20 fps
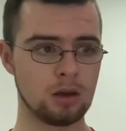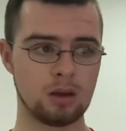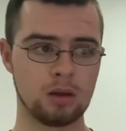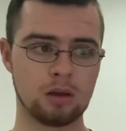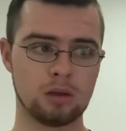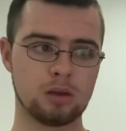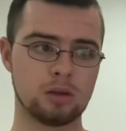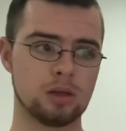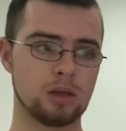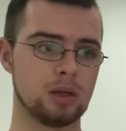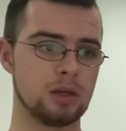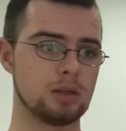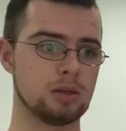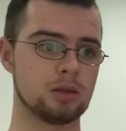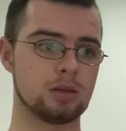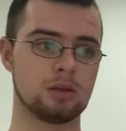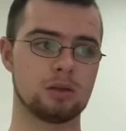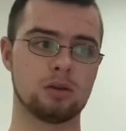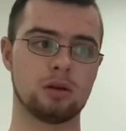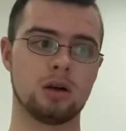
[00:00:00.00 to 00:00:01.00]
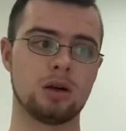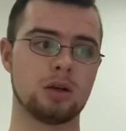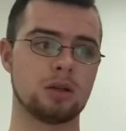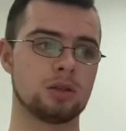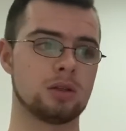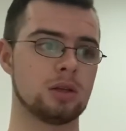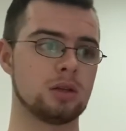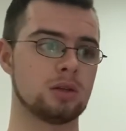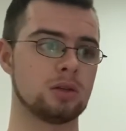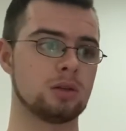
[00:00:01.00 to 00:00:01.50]
Jesus
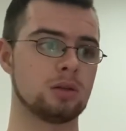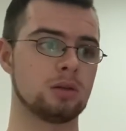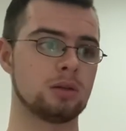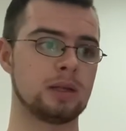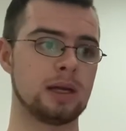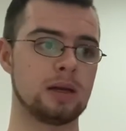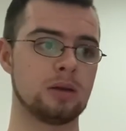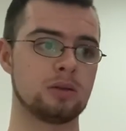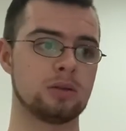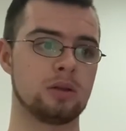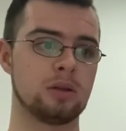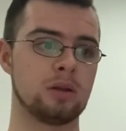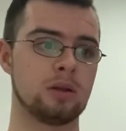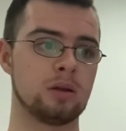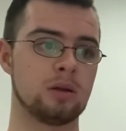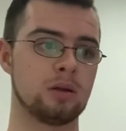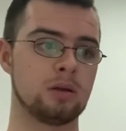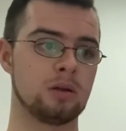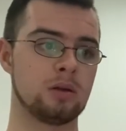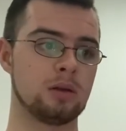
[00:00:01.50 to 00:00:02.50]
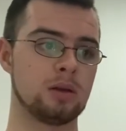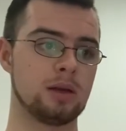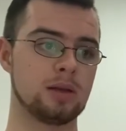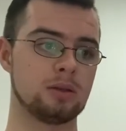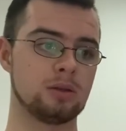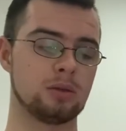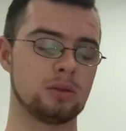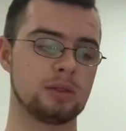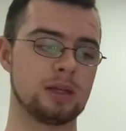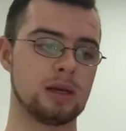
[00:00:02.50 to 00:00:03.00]
Christ, it's all down to
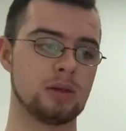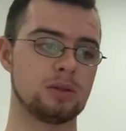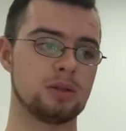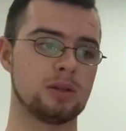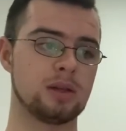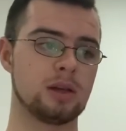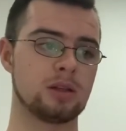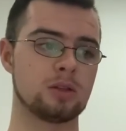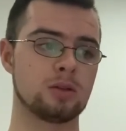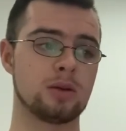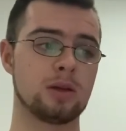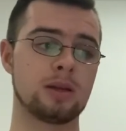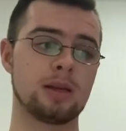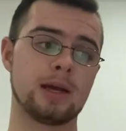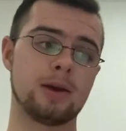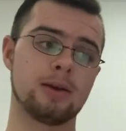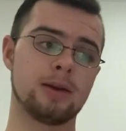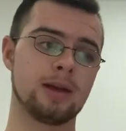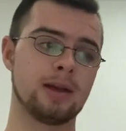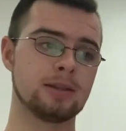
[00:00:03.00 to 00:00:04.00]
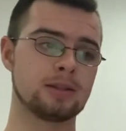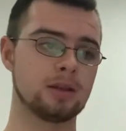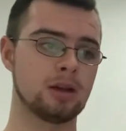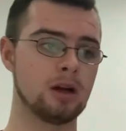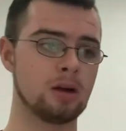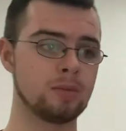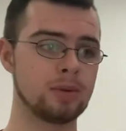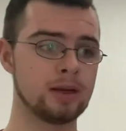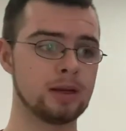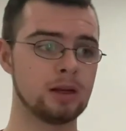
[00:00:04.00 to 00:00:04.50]
next week now against
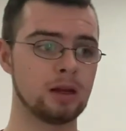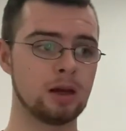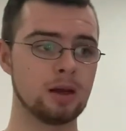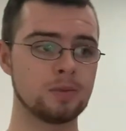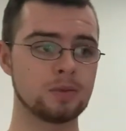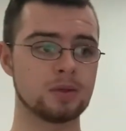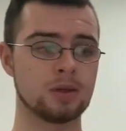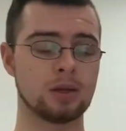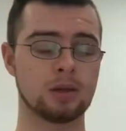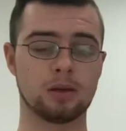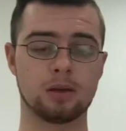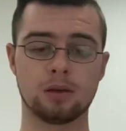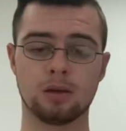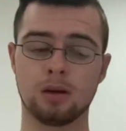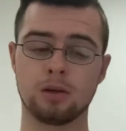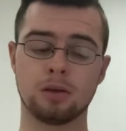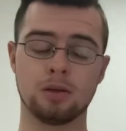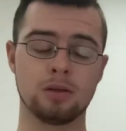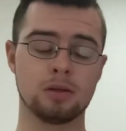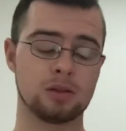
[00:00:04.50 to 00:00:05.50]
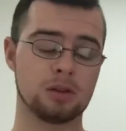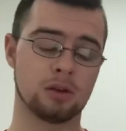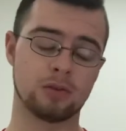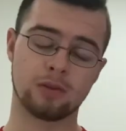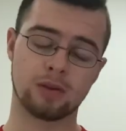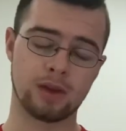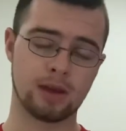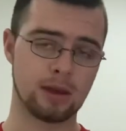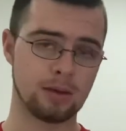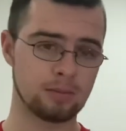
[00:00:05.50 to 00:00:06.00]
RB Leipzig. Another
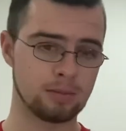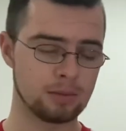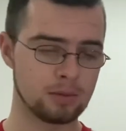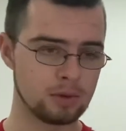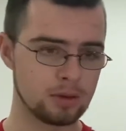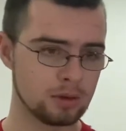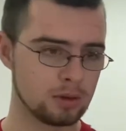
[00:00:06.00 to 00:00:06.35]
tough game.